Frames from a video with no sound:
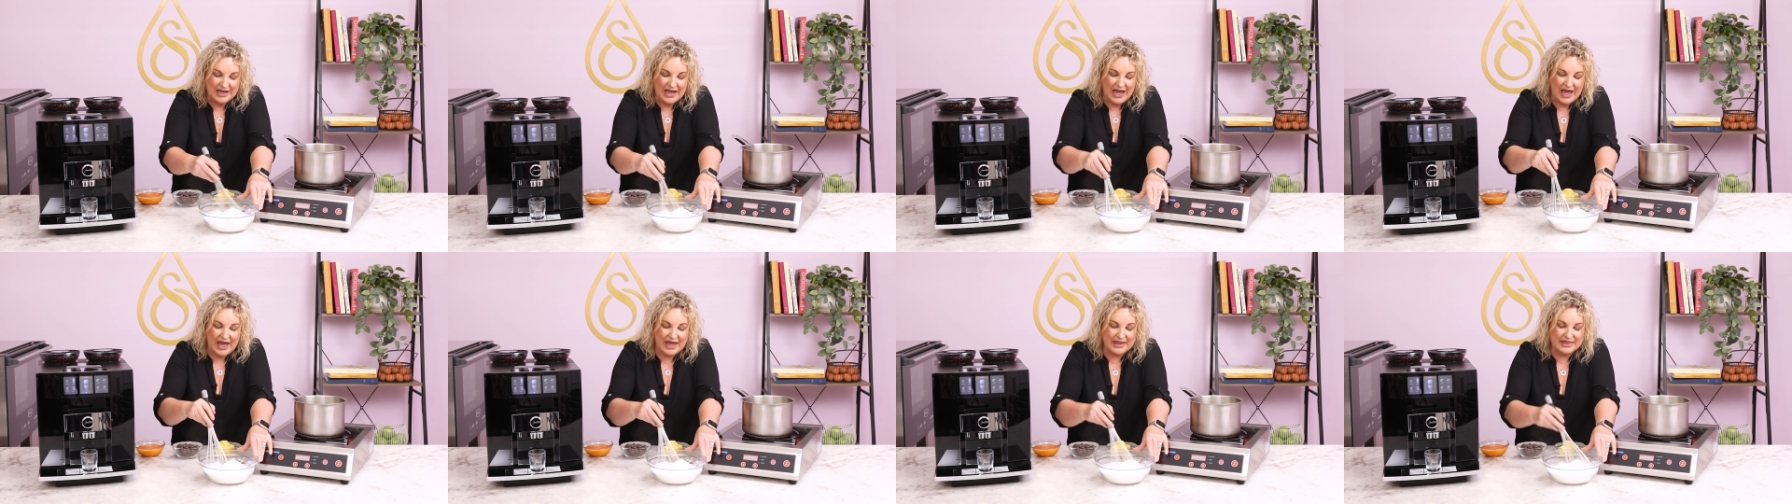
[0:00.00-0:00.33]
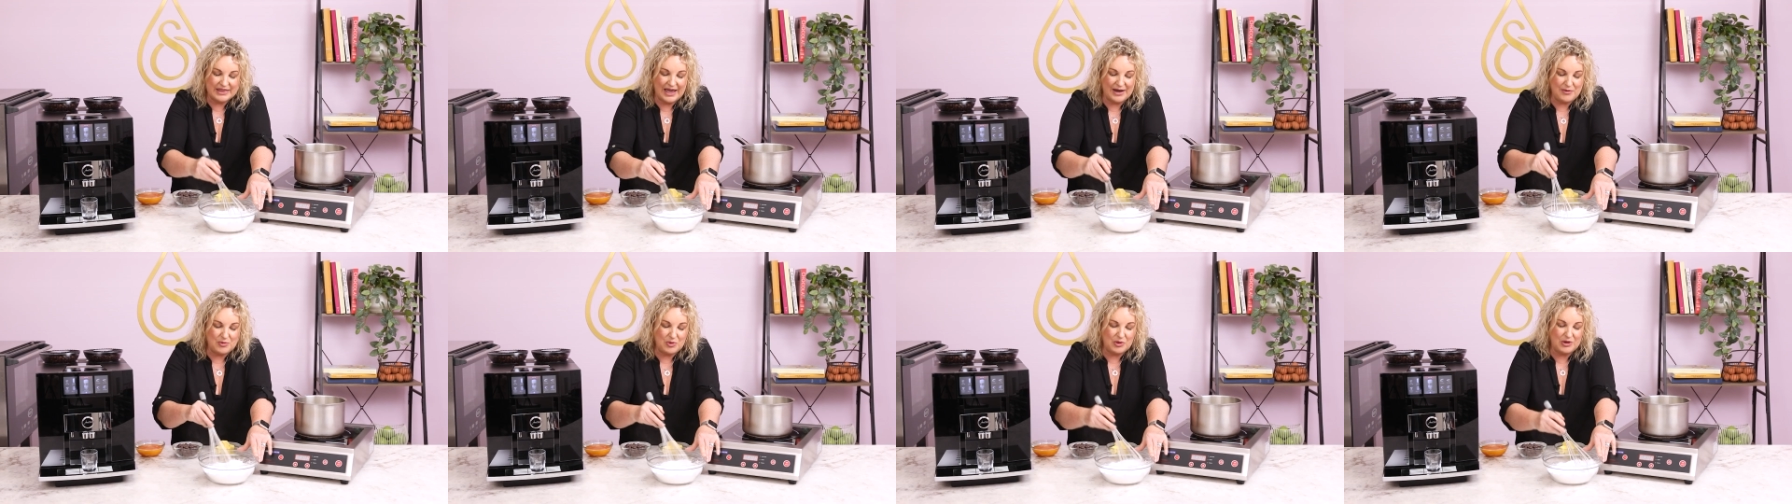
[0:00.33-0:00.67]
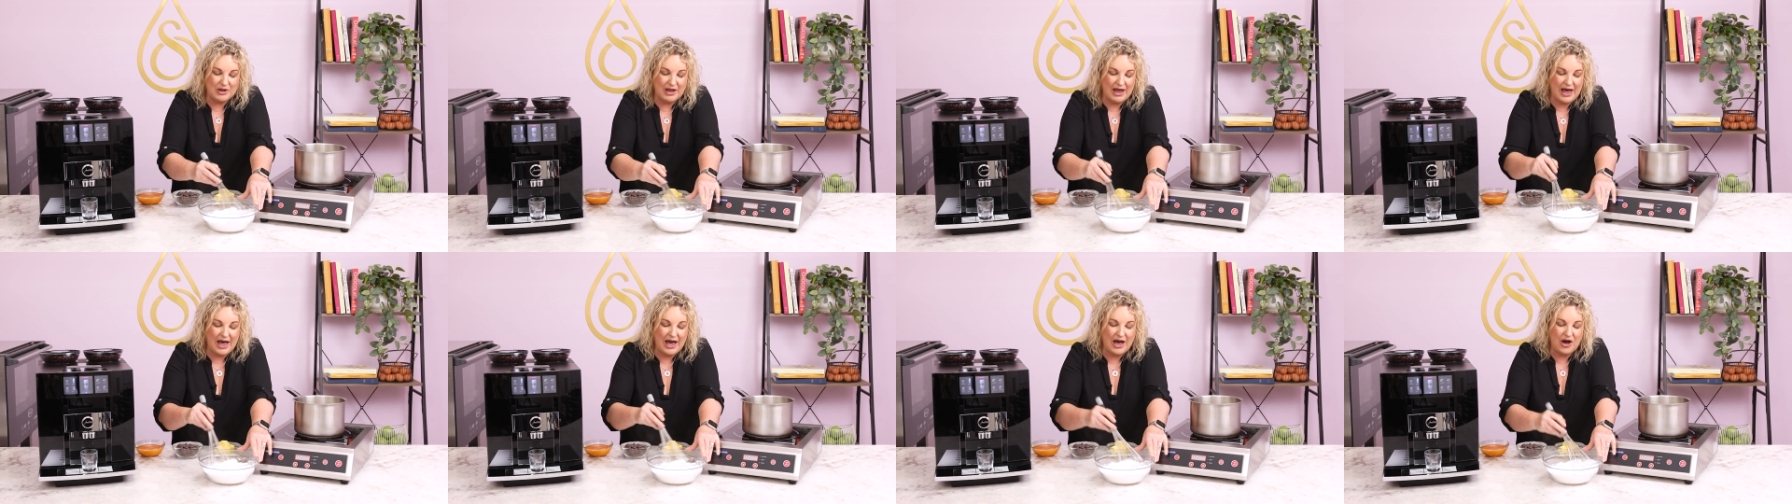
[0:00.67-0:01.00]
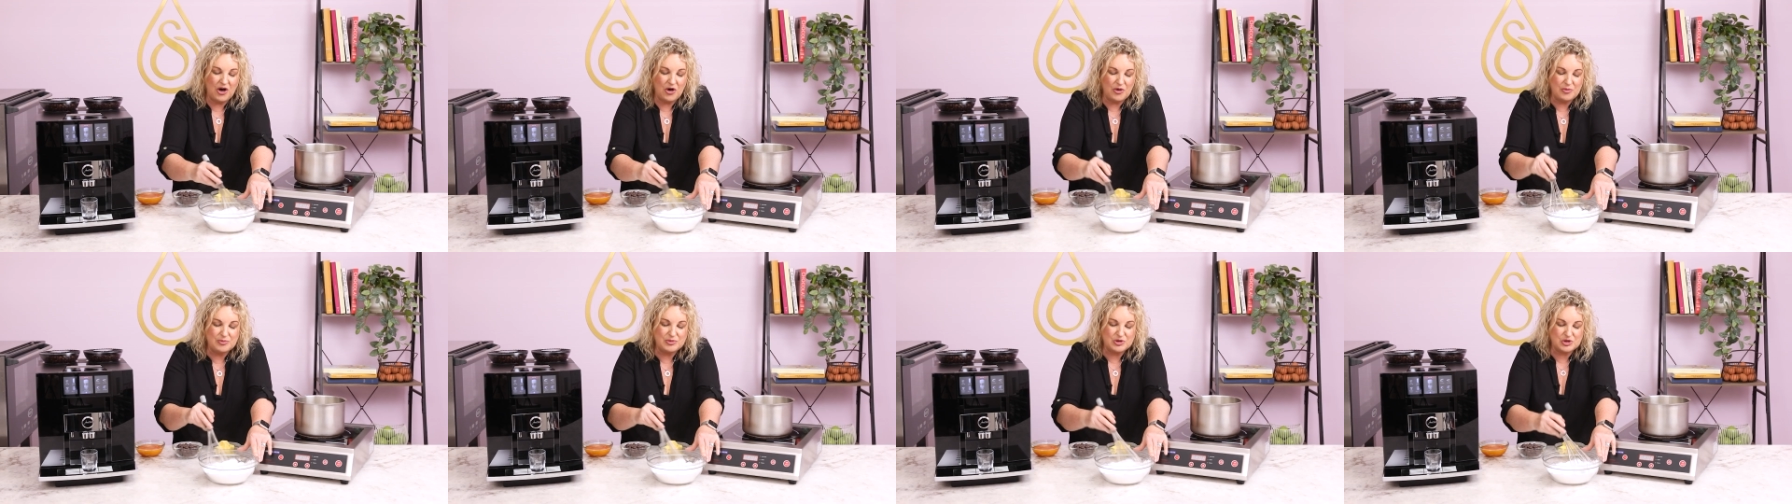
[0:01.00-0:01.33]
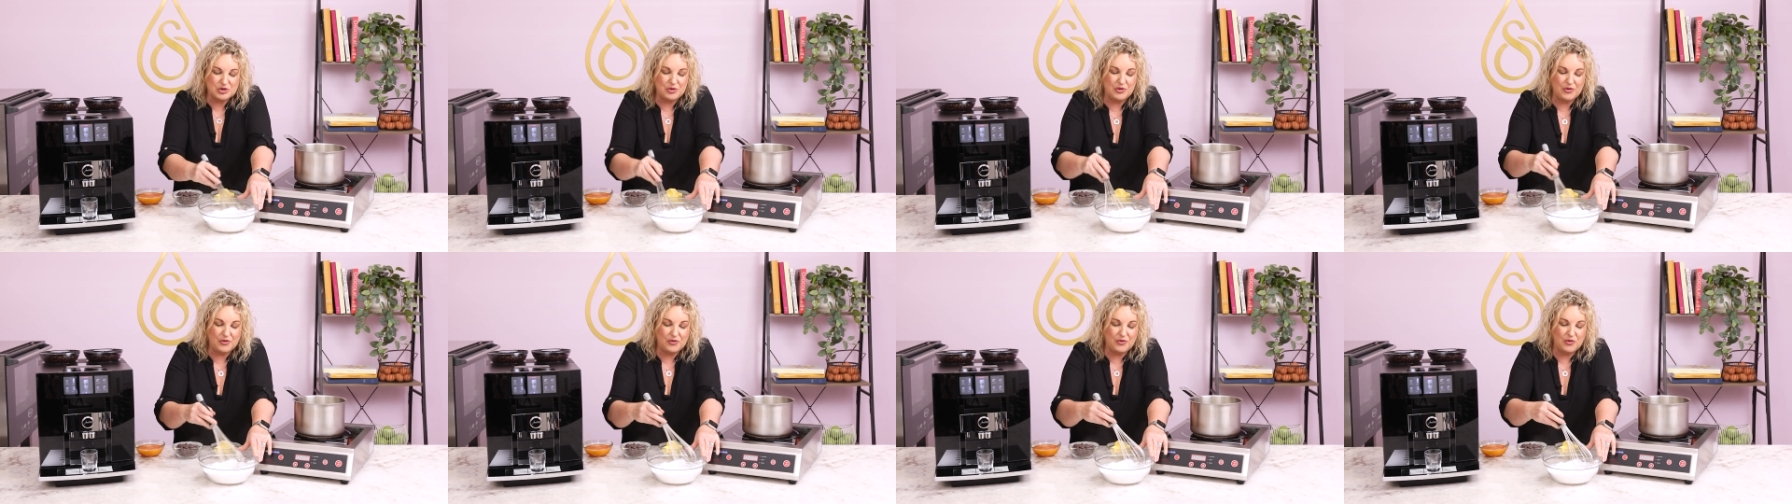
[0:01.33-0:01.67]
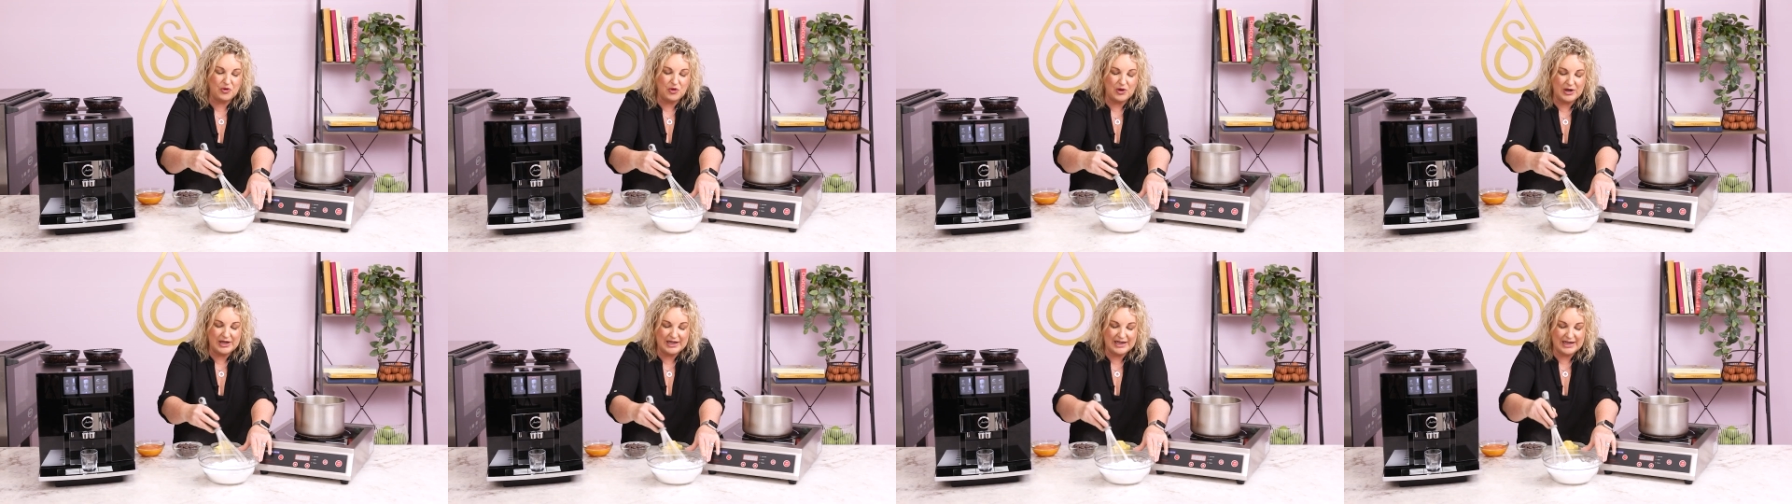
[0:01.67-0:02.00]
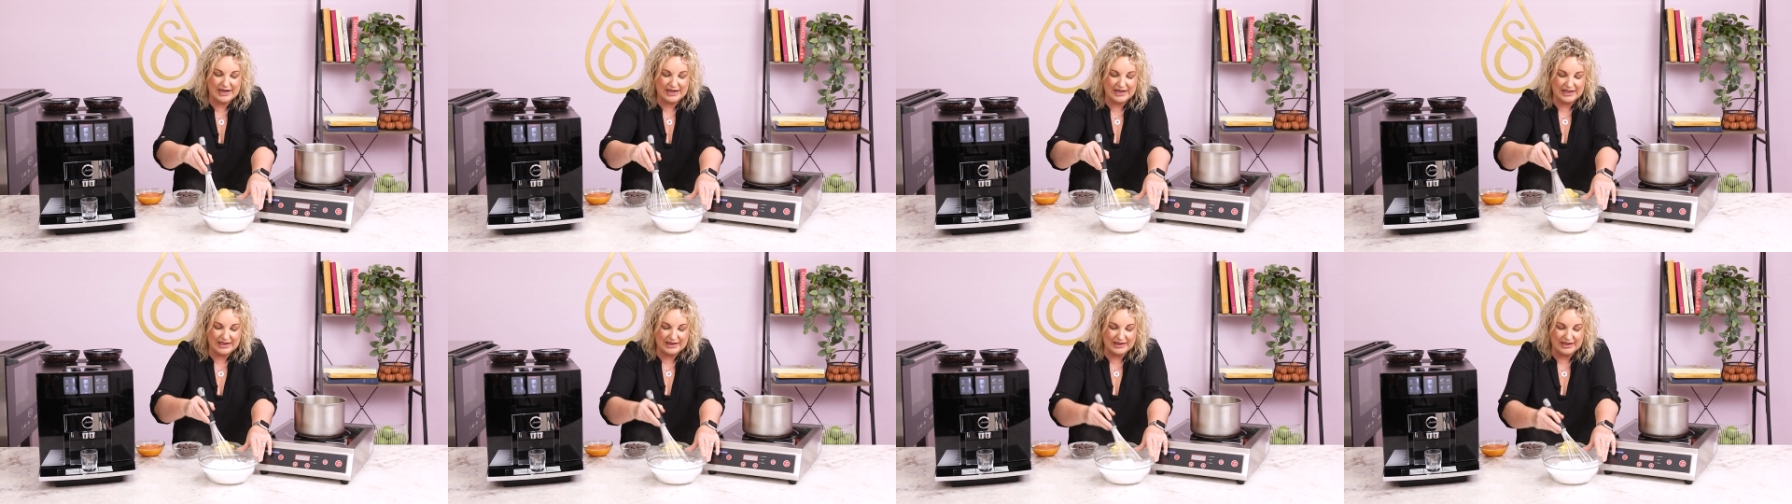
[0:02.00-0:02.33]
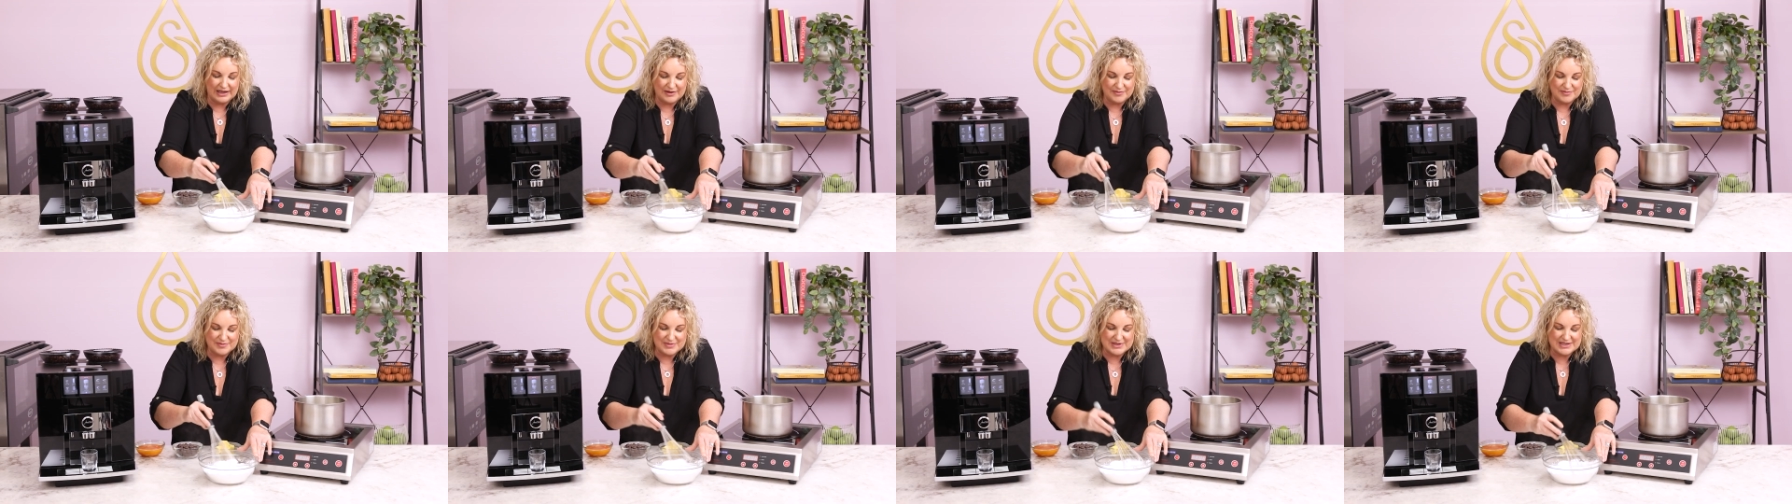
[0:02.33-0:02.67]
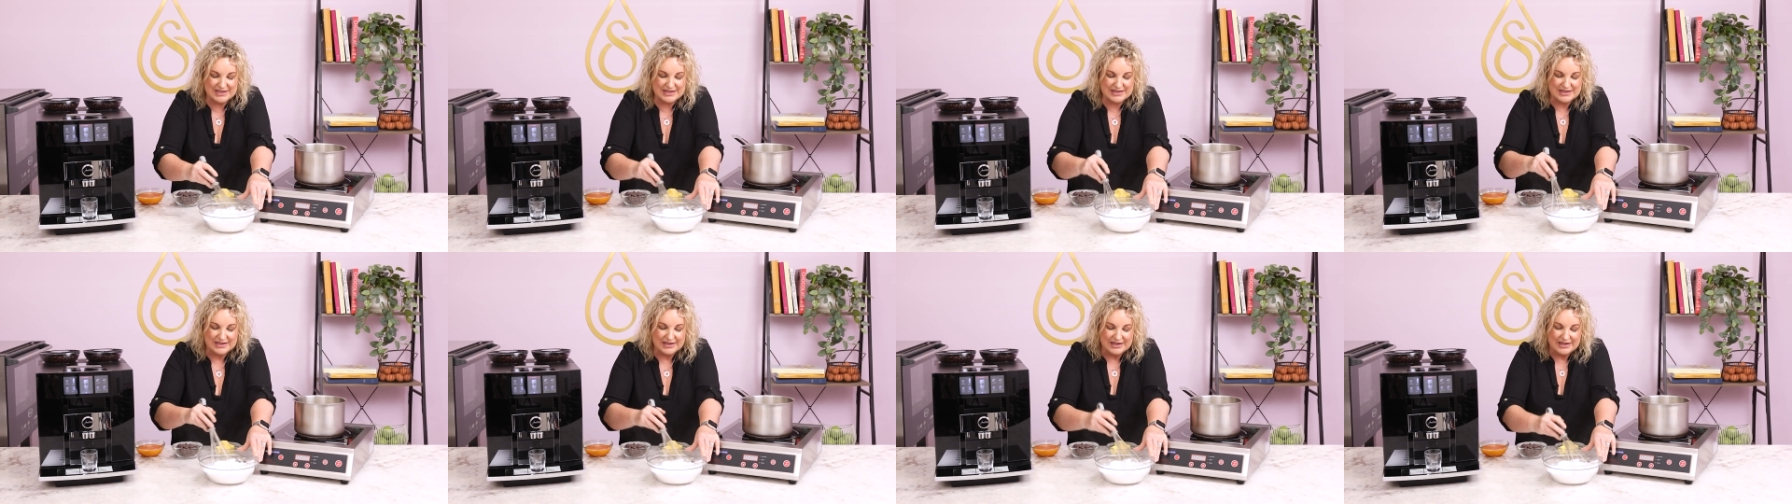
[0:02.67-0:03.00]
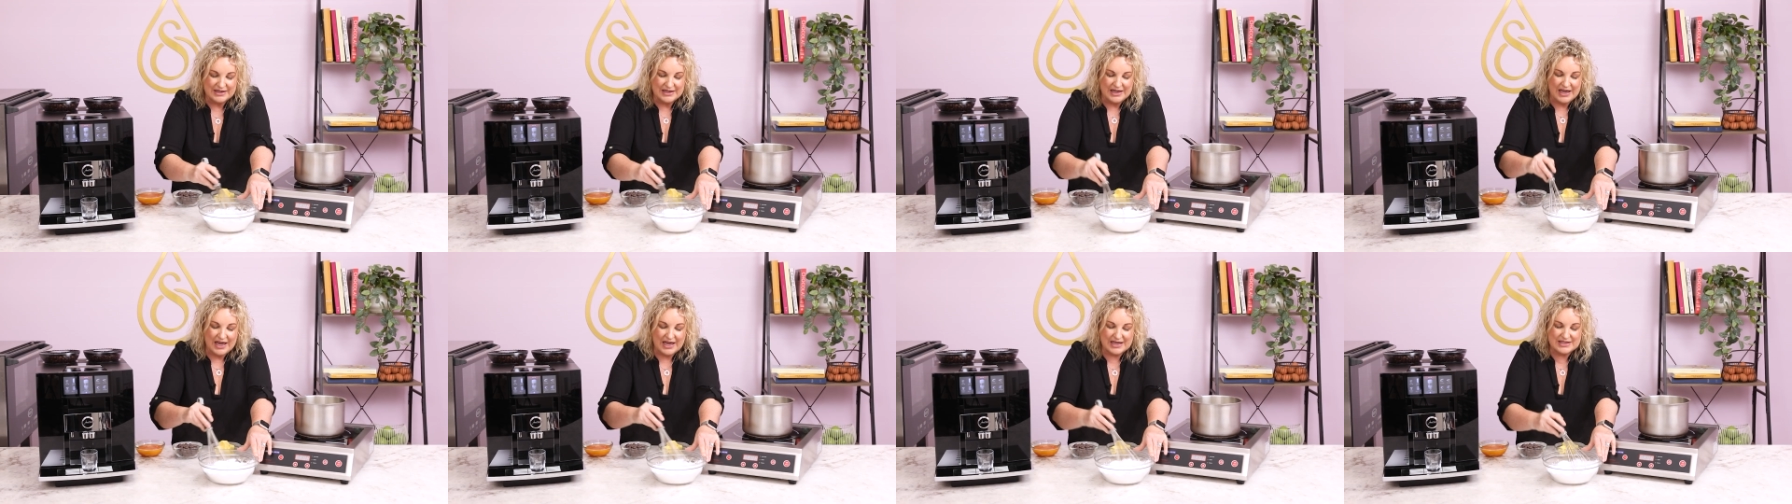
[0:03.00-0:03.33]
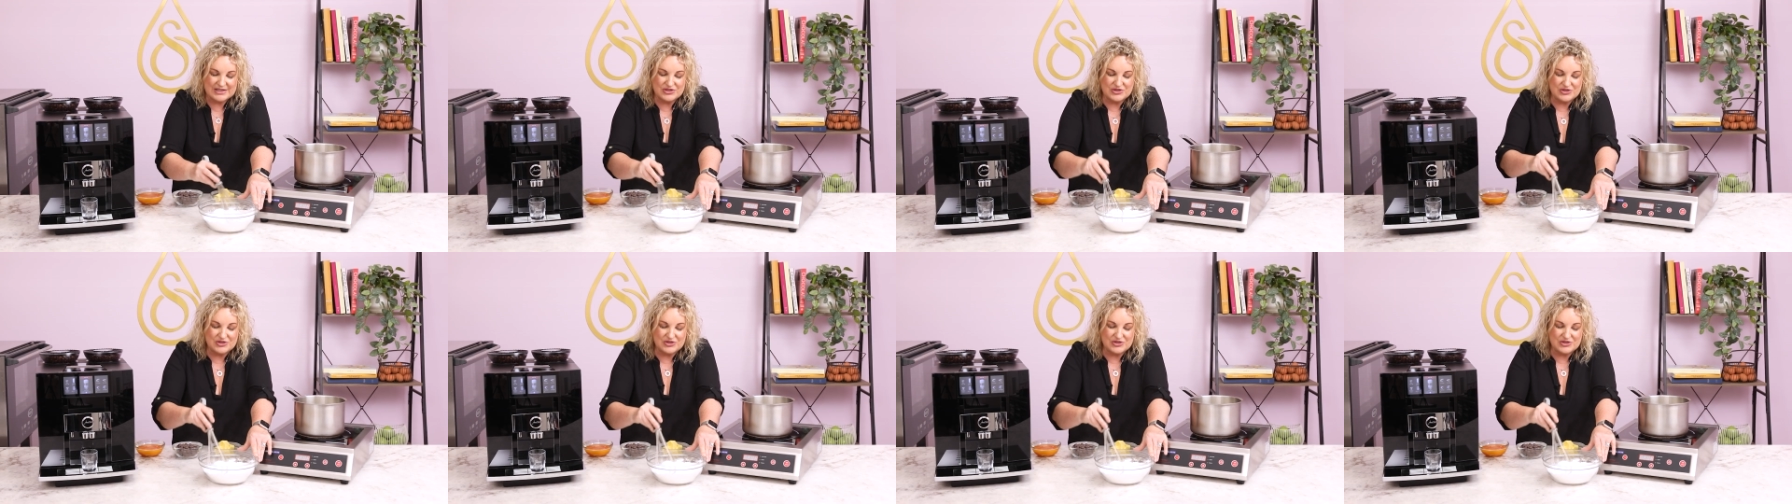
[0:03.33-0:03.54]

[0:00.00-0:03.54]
and that will help to avoid getting lumps. As